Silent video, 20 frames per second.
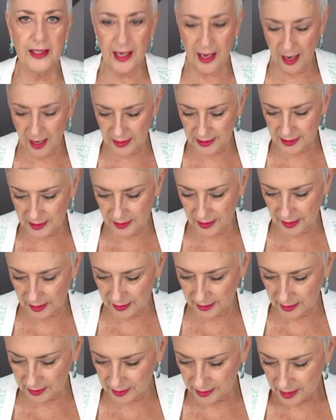acid in
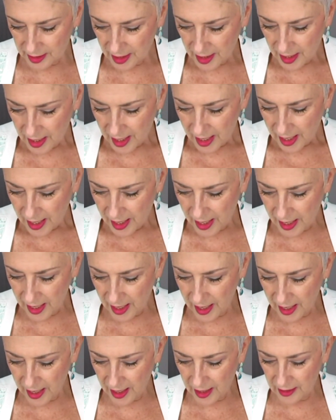it,
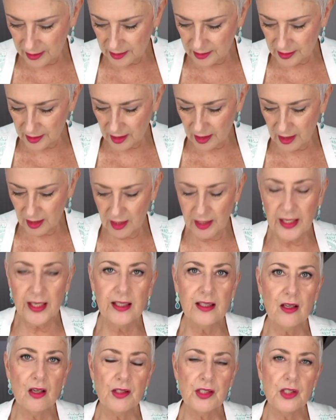and
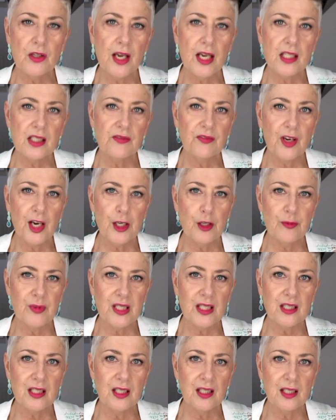it also has
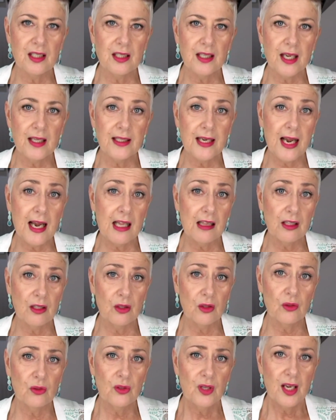vitamin E and
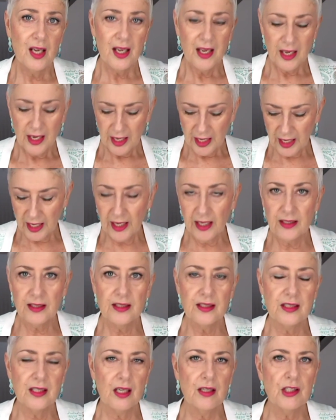aloe, and
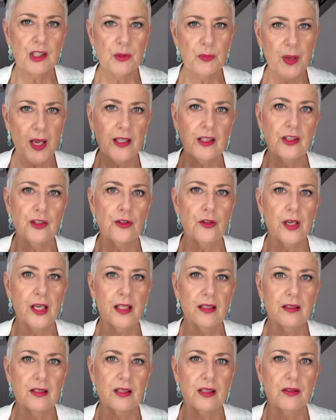it does
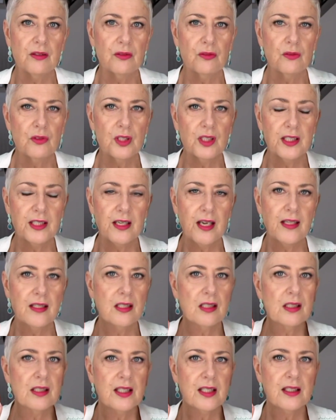penetrate really
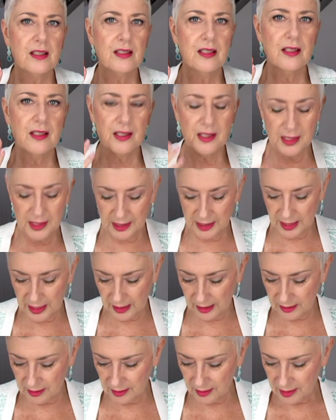nicely into the
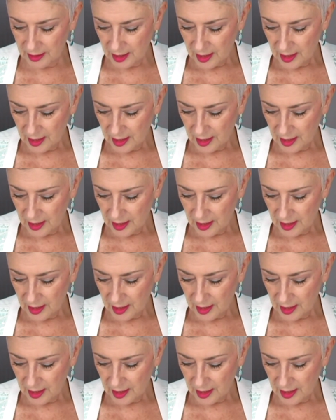skin.